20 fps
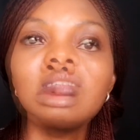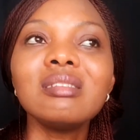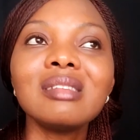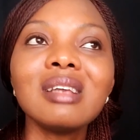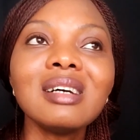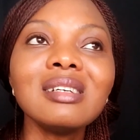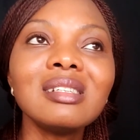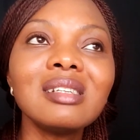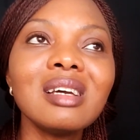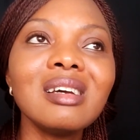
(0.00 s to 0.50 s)

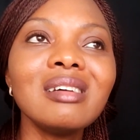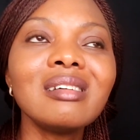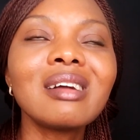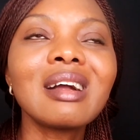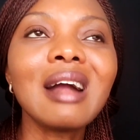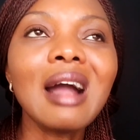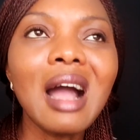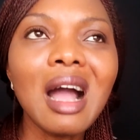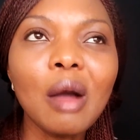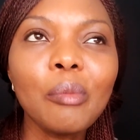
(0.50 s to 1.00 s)
There's a
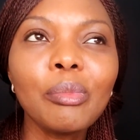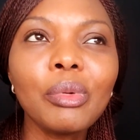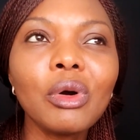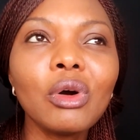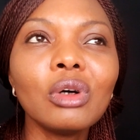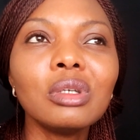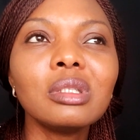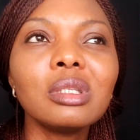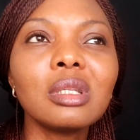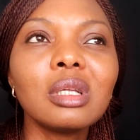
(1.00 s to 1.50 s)
cap
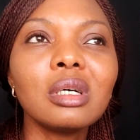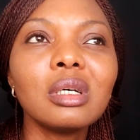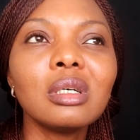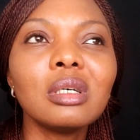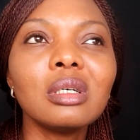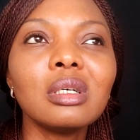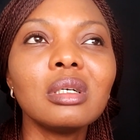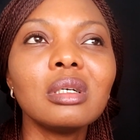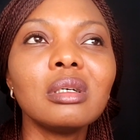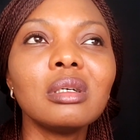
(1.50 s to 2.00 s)
on
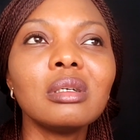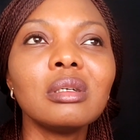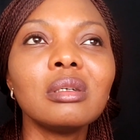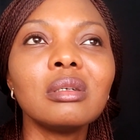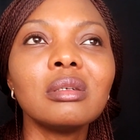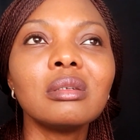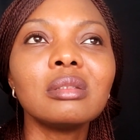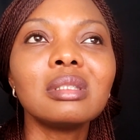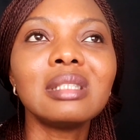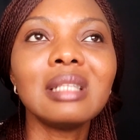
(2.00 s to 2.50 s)

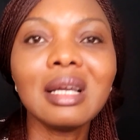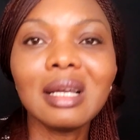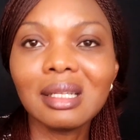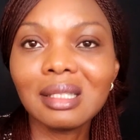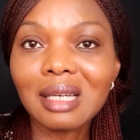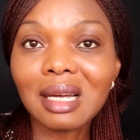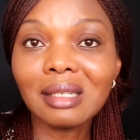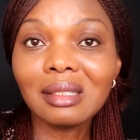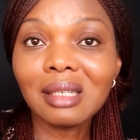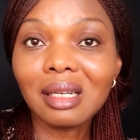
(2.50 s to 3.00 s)
the
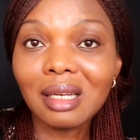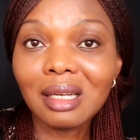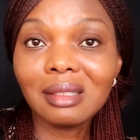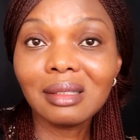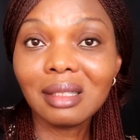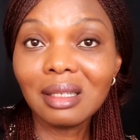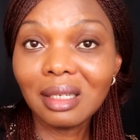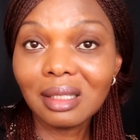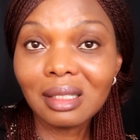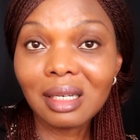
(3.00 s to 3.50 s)
data, internet
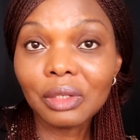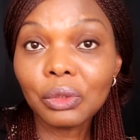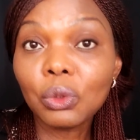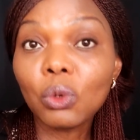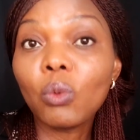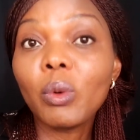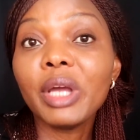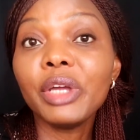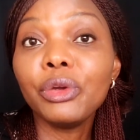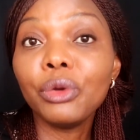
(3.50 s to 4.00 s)
data though,
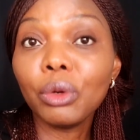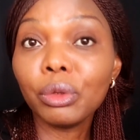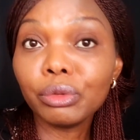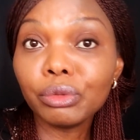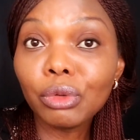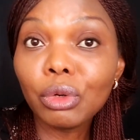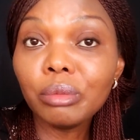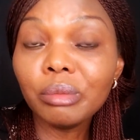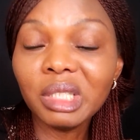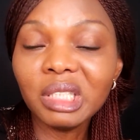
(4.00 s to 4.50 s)
when you're
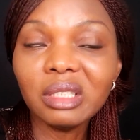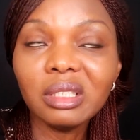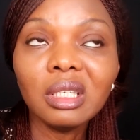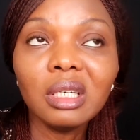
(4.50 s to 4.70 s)
roaming,